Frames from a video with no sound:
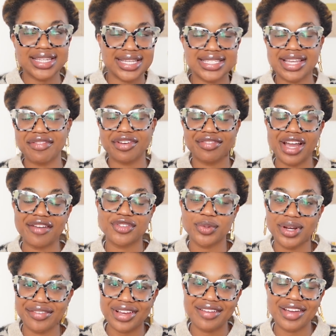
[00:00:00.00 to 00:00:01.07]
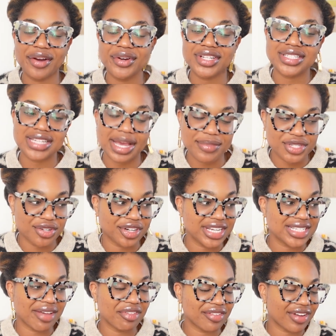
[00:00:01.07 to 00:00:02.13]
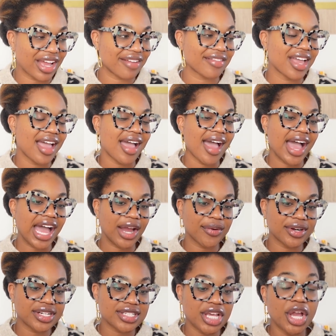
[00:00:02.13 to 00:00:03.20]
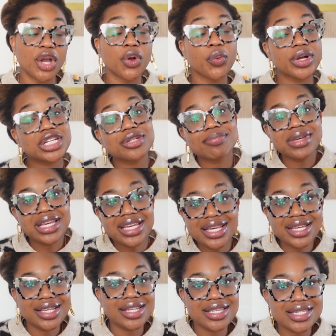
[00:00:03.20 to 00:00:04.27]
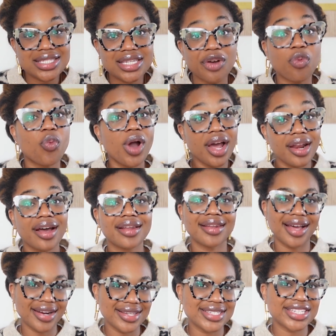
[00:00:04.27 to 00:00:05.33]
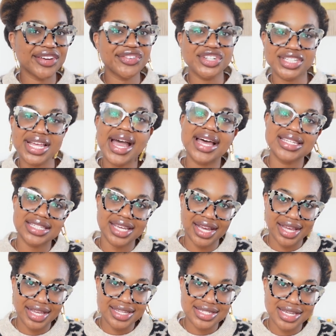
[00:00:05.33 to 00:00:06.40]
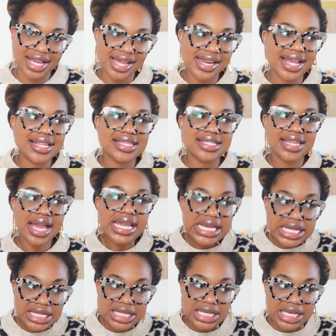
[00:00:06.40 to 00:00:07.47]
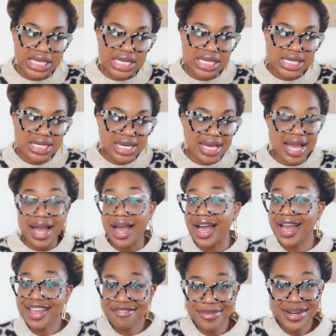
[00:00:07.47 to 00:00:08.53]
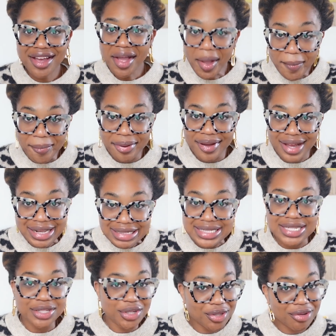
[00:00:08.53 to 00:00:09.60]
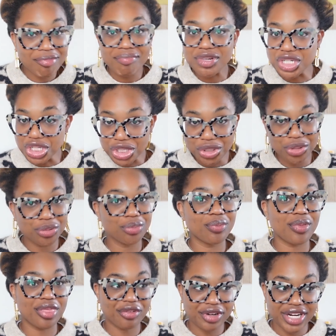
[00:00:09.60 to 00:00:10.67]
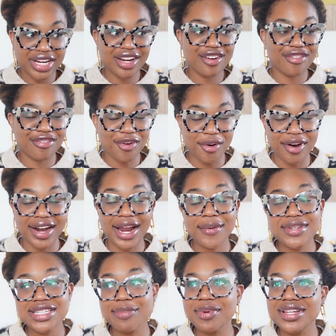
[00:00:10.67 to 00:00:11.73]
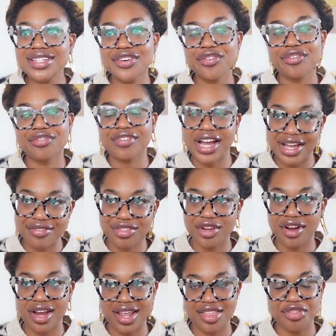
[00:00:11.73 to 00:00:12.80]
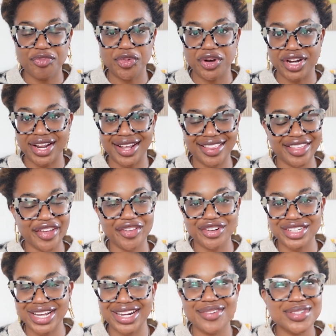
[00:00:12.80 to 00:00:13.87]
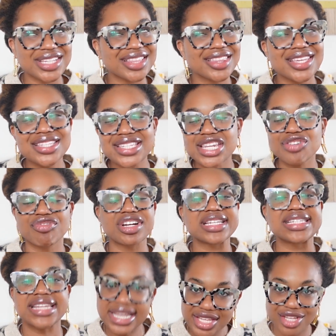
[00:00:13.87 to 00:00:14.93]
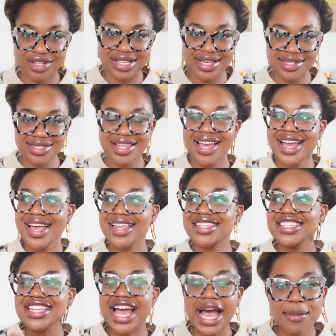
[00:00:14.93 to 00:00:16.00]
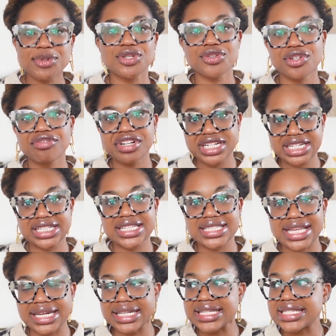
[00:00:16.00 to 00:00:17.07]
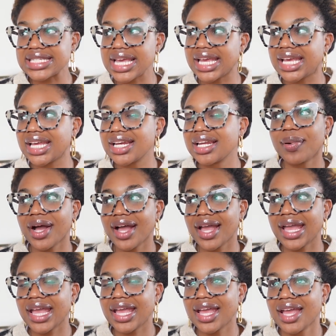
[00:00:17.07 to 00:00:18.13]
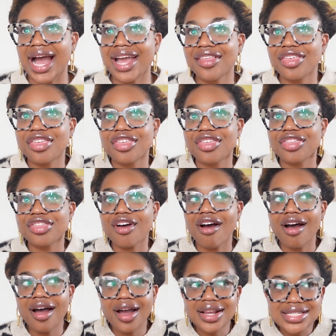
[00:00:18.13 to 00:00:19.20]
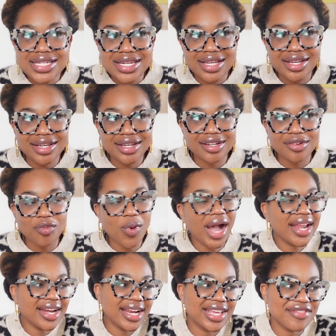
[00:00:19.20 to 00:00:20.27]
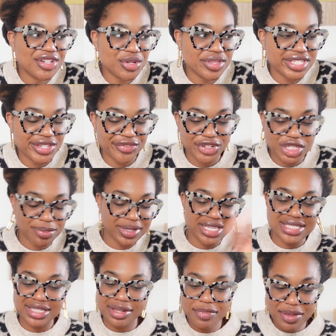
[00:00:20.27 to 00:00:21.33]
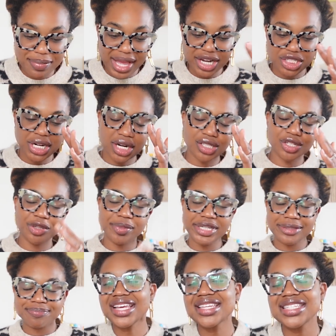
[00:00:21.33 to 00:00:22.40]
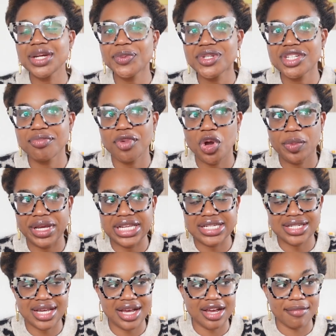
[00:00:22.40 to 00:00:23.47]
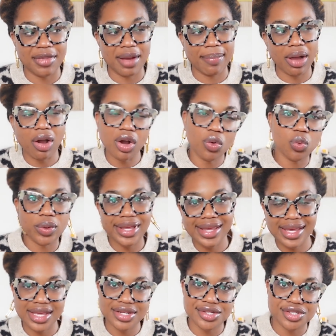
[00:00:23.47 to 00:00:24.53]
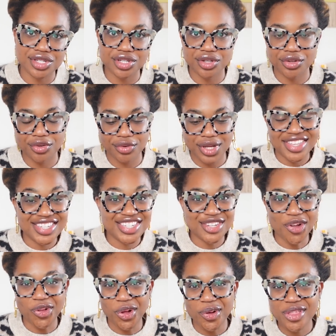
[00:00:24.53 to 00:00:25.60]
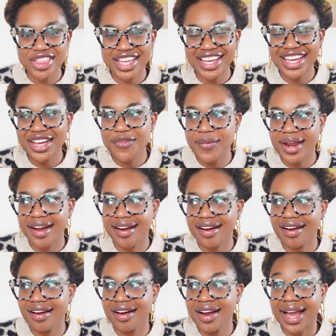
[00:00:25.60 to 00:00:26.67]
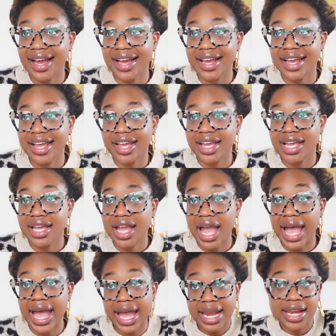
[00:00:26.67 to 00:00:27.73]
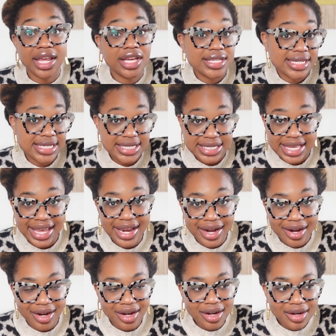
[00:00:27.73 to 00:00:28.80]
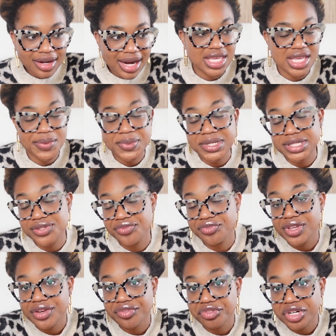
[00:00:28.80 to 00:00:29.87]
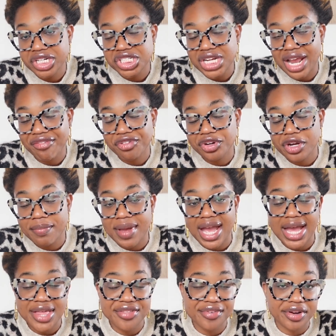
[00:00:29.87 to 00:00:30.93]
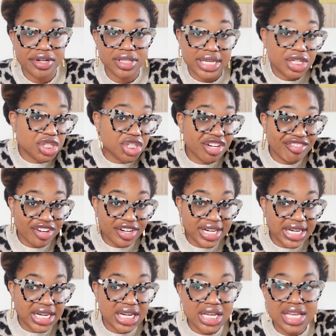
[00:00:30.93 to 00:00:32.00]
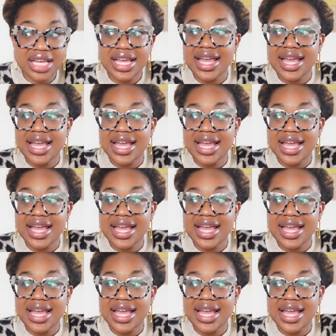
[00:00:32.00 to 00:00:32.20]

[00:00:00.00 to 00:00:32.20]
say 75, 25 hours times 3, 75 hours, which means 1, a lot of stuff just hasn't gotten done. And secondly, I've been up until 2, 3, 4. I was up until 5:30 in the morning the other day, and I was like, this is ridiculous. This is absolutely ridiculous and insane. But I thought, why did I even do this in the first place? Let me backtrack a little bit, because there was a moment about a week into this solo thing where I had a scare. He was feverish after a bath, very shivering,